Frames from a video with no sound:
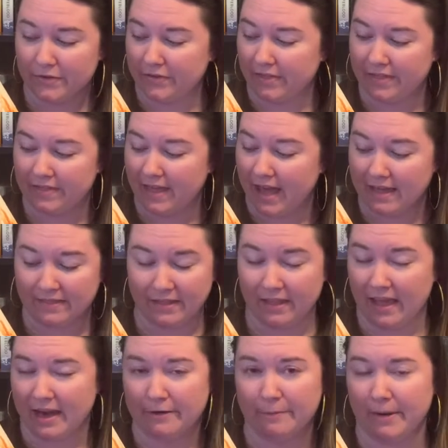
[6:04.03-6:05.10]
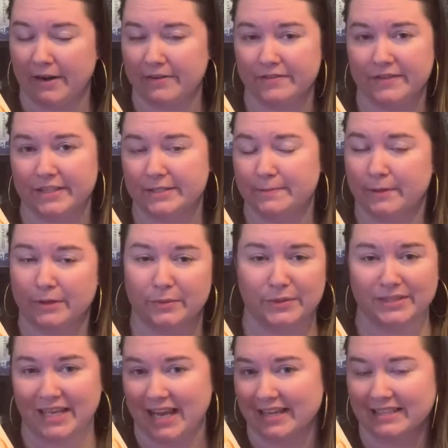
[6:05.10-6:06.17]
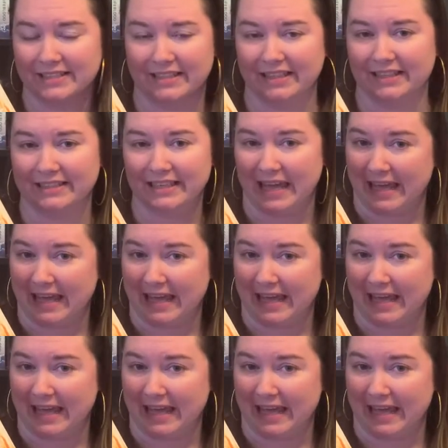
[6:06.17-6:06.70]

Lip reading: than that, the latter part of this book was excellent,